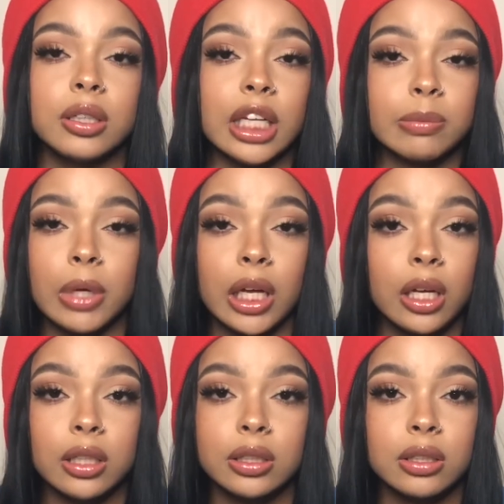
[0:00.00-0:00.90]
That's my
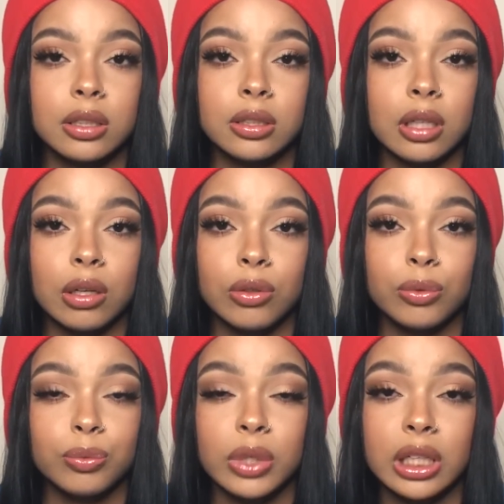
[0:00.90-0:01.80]
ex, so
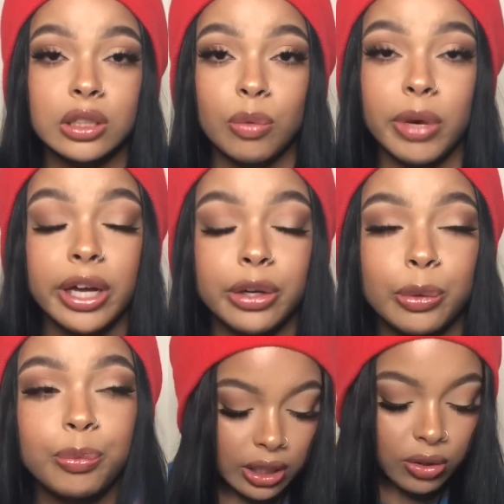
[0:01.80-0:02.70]
it don't matter.
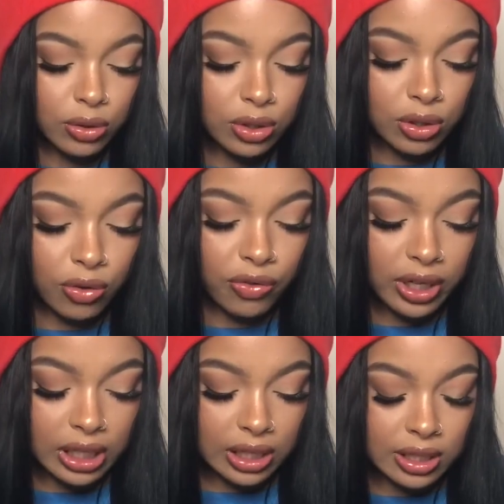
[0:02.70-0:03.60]
They look so
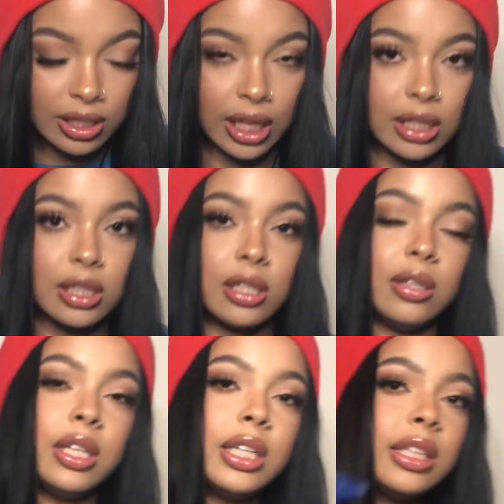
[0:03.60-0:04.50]
fucking sexy.
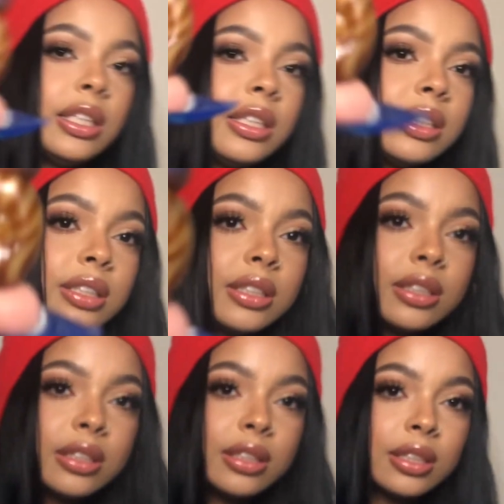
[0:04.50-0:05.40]
Look at
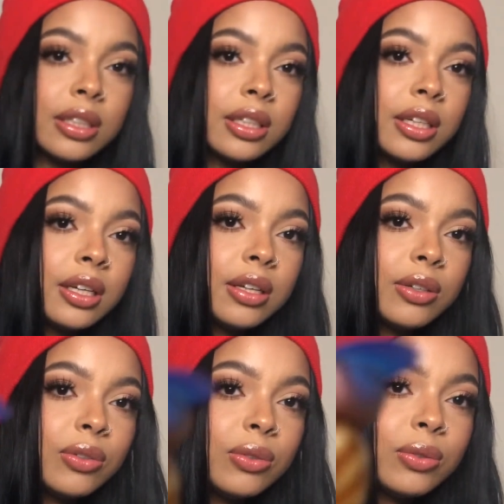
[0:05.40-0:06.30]
this.
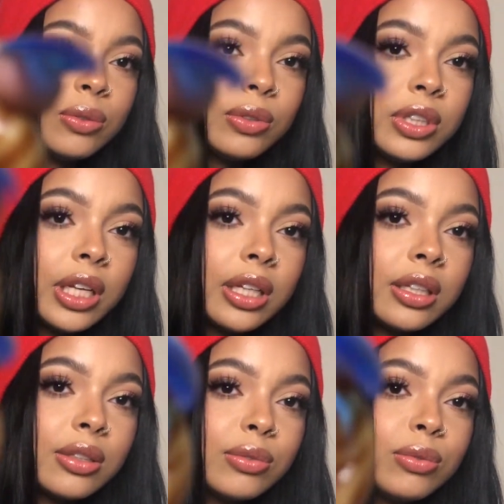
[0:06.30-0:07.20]
Oh, look at
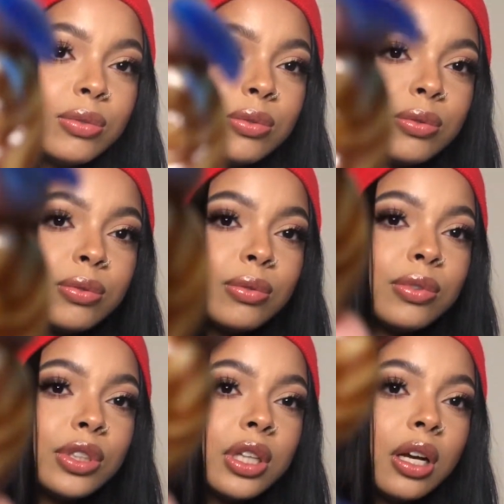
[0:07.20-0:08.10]
the
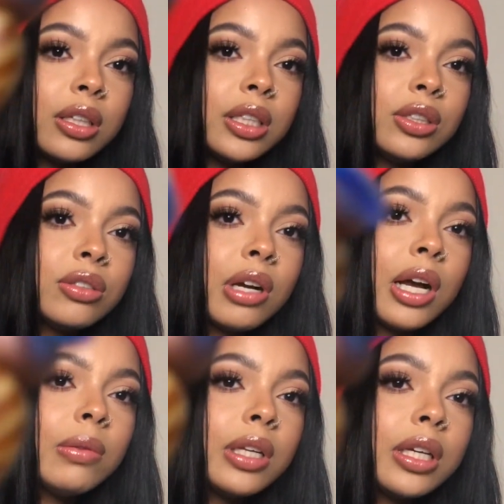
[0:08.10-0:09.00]
chocolate drop.
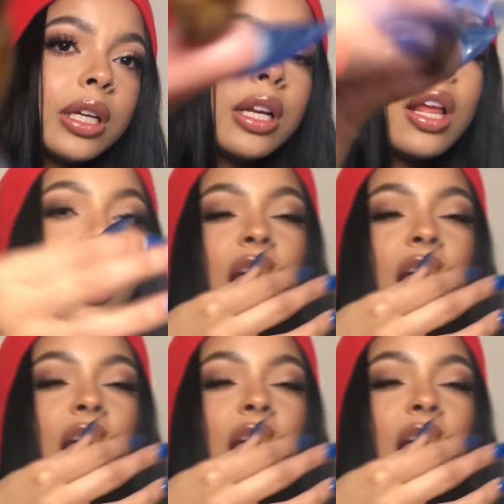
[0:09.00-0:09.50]
Look at it.